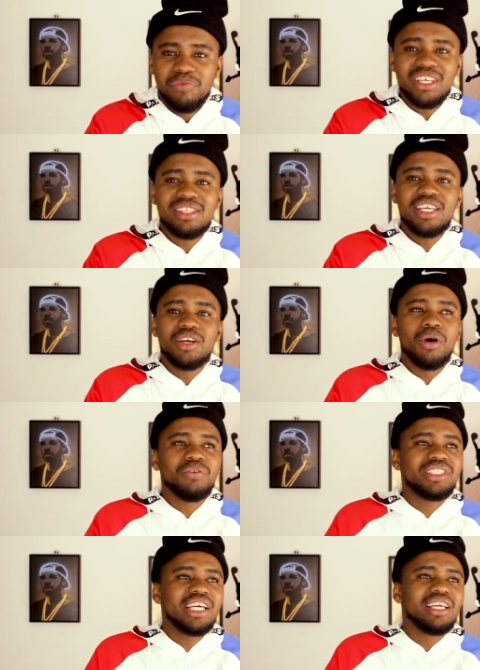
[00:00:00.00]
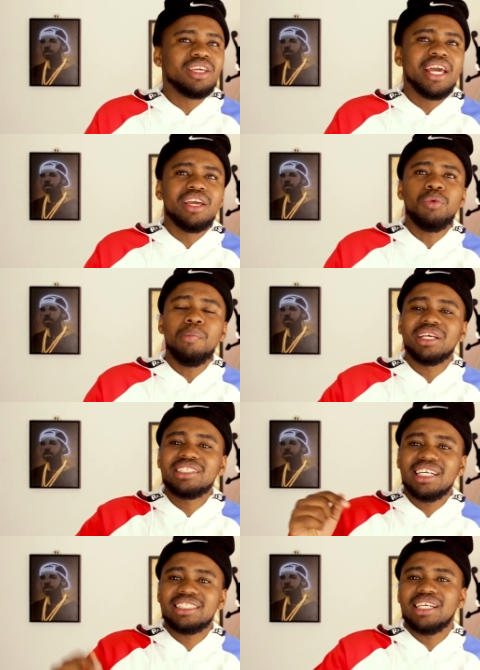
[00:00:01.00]
This thing of saying, hey, we
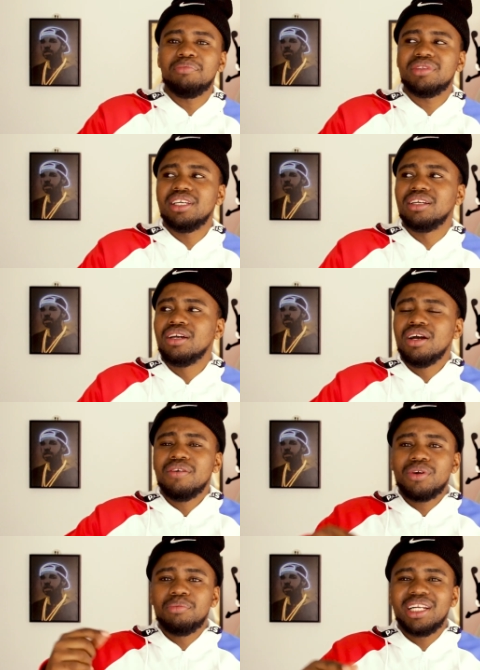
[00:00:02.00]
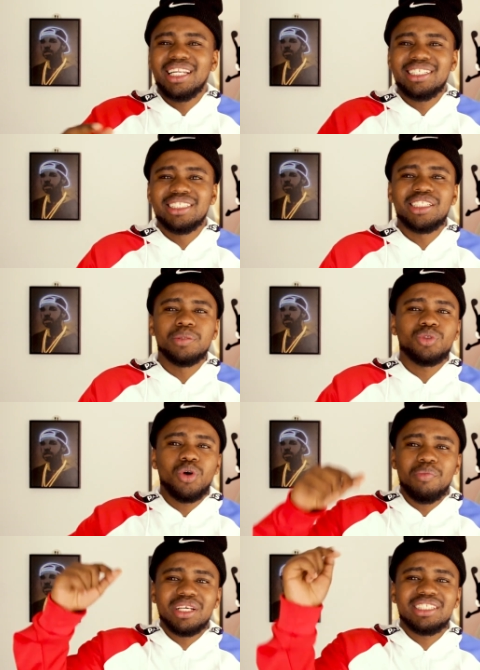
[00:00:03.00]
must get something from relationships,
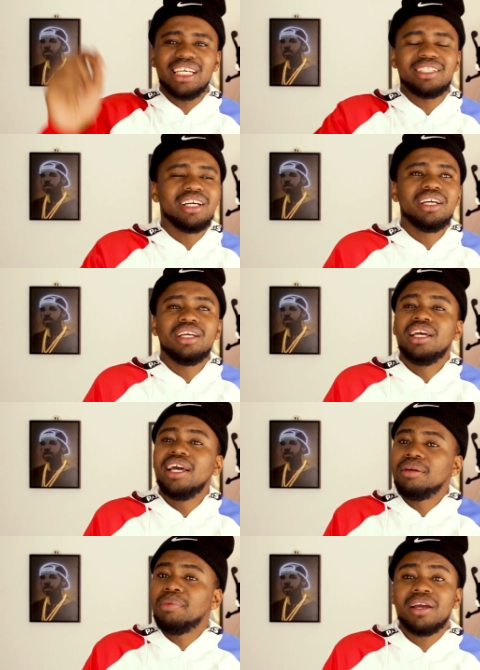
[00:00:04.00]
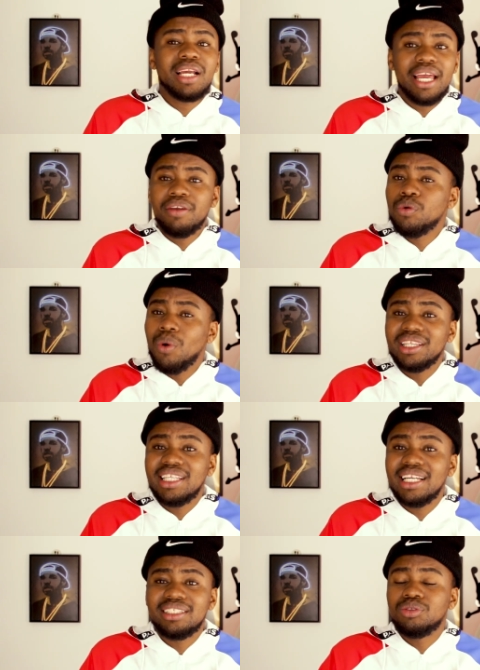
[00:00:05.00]
or we must get, hey, my guy, if you want
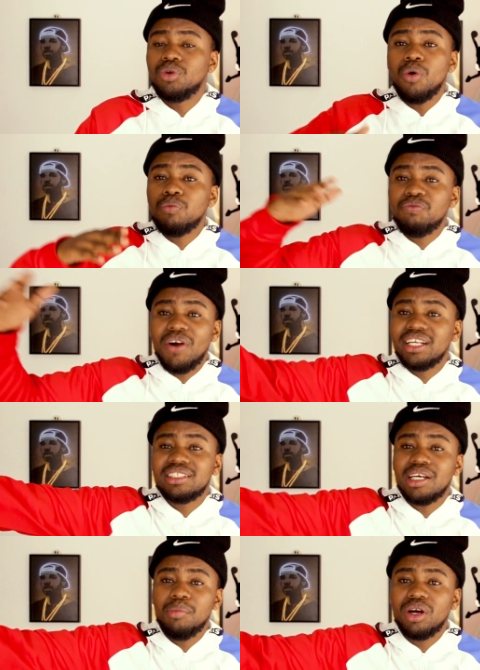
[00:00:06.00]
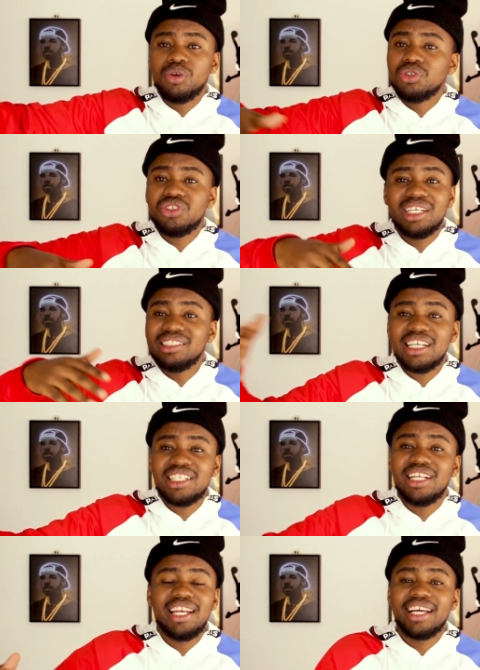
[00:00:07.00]
that, go find someone who's
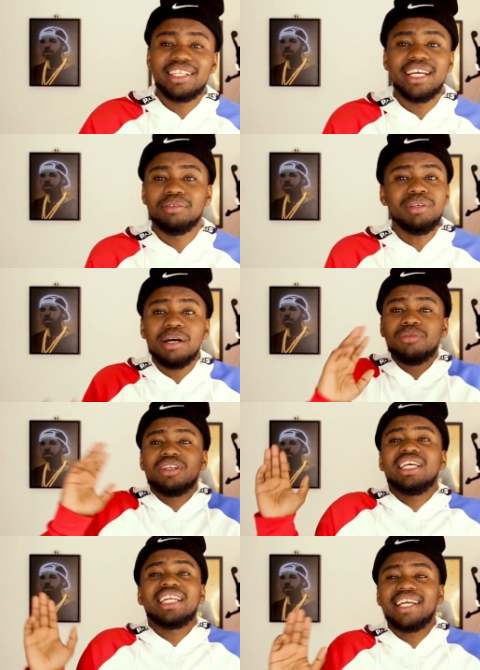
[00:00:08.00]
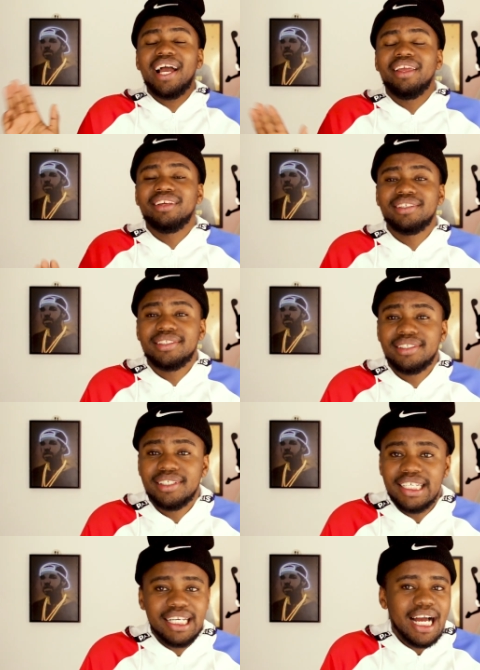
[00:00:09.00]
transactional like that. Me, I'm not that guy.
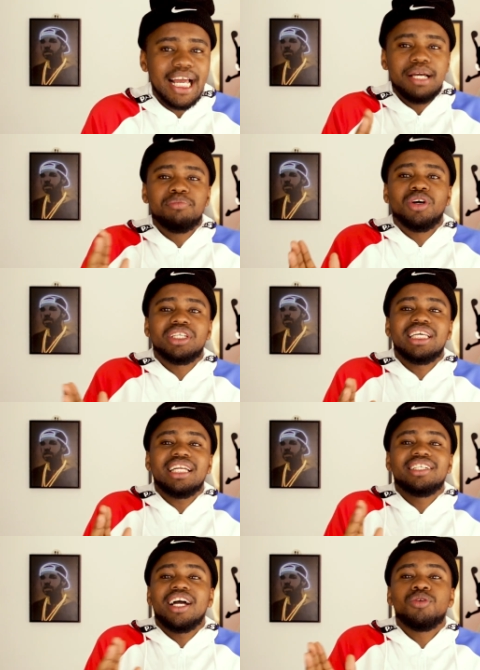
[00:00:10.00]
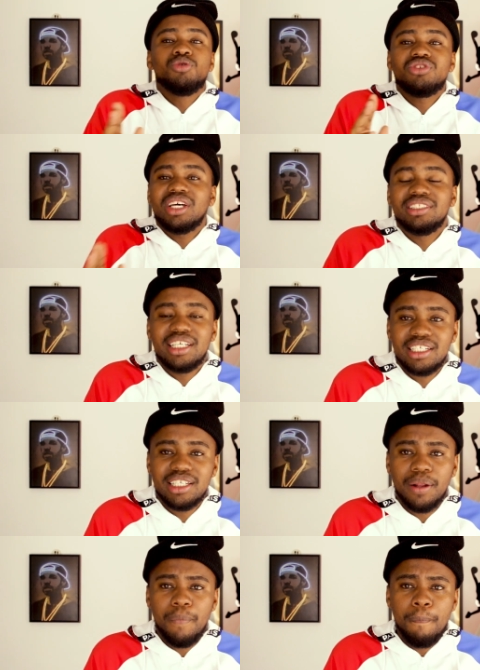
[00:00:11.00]
I am not that guy who's
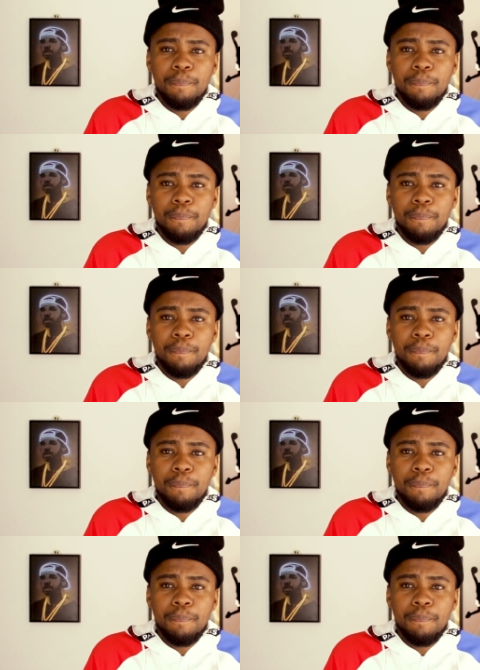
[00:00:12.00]
transactional.